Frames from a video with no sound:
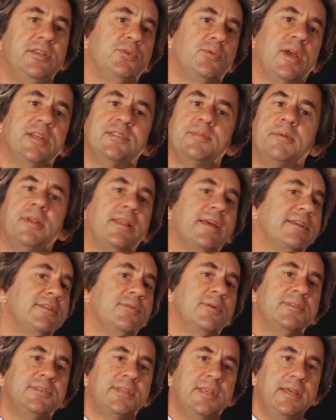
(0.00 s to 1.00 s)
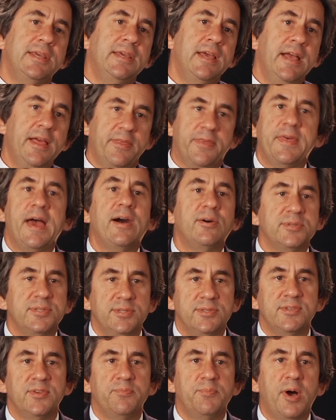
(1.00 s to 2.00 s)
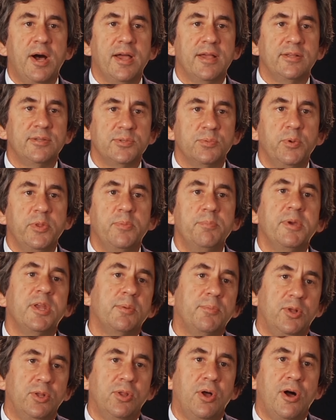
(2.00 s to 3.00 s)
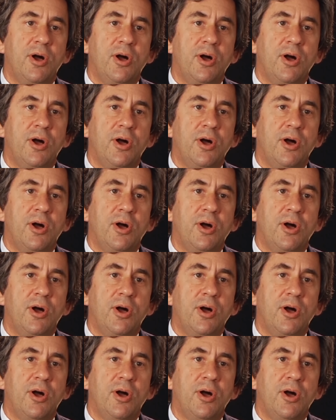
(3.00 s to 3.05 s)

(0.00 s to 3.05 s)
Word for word: to transmit electricity thousands of miles with minimal